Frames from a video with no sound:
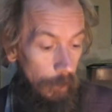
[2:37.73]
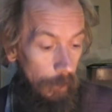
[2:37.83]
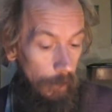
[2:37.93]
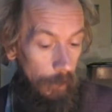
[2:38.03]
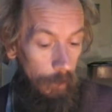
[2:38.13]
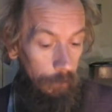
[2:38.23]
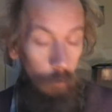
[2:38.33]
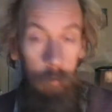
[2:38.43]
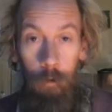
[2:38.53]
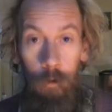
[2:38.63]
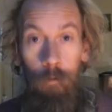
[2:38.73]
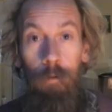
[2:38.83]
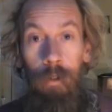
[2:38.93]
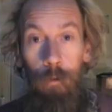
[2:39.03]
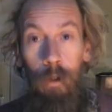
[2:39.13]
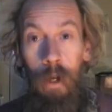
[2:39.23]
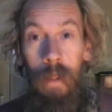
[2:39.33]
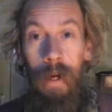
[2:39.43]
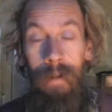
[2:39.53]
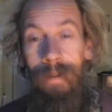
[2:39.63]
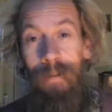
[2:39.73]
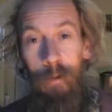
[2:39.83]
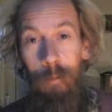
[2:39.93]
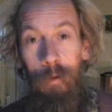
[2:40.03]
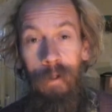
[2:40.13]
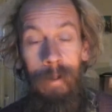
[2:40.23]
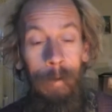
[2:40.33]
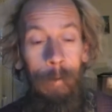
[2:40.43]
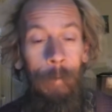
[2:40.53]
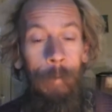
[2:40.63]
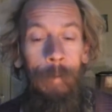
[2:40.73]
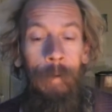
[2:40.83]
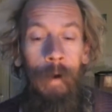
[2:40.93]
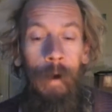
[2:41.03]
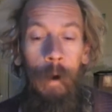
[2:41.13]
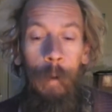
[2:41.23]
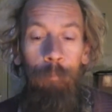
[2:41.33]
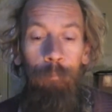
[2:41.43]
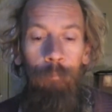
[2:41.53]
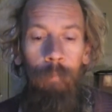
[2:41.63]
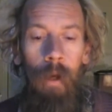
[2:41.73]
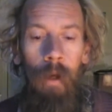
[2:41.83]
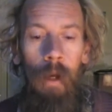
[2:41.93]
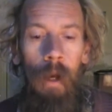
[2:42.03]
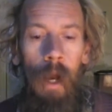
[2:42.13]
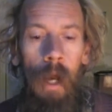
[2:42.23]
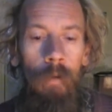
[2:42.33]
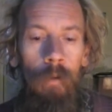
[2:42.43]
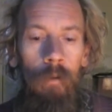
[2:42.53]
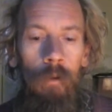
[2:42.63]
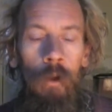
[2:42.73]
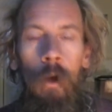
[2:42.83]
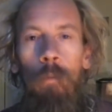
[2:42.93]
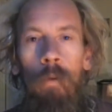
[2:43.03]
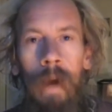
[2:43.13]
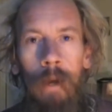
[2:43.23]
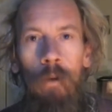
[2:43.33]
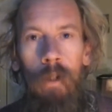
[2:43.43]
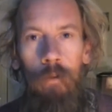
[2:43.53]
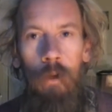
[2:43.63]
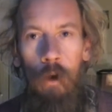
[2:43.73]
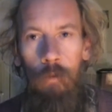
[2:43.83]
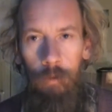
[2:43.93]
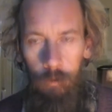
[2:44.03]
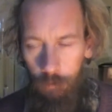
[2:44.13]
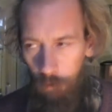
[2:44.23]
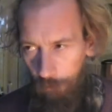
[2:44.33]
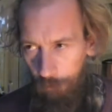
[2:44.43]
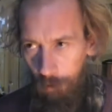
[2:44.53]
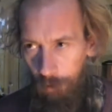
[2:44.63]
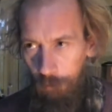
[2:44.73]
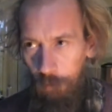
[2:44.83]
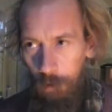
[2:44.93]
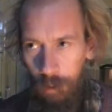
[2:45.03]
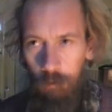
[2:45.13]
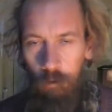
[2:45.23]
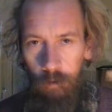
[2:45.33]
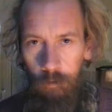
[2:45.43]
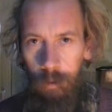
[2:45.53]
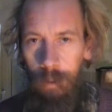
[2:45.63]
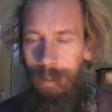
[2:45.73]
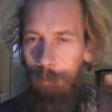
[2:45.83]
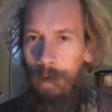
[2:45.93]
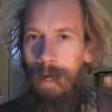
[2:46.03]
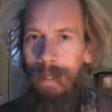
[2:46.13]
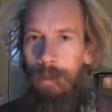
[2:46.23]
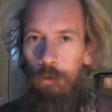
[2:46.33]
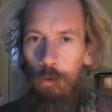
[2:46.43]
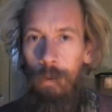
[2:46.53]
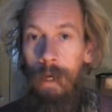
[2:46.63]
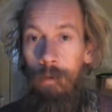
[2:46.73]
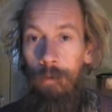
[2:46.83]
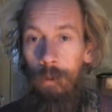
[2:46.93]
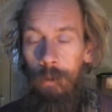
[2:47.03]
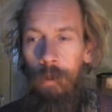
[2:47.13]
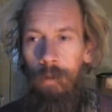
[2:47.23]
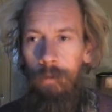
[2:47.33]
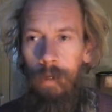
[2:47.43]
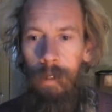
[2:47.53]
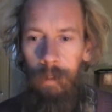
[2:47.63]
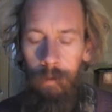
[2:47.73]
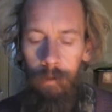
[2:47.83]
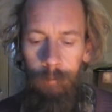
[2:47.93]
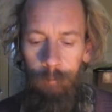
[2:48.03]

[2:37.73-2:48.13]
So I'm not going to read all of that, don't worry. And we've had all this COVID stuff, right? So interestingly, back in 2019,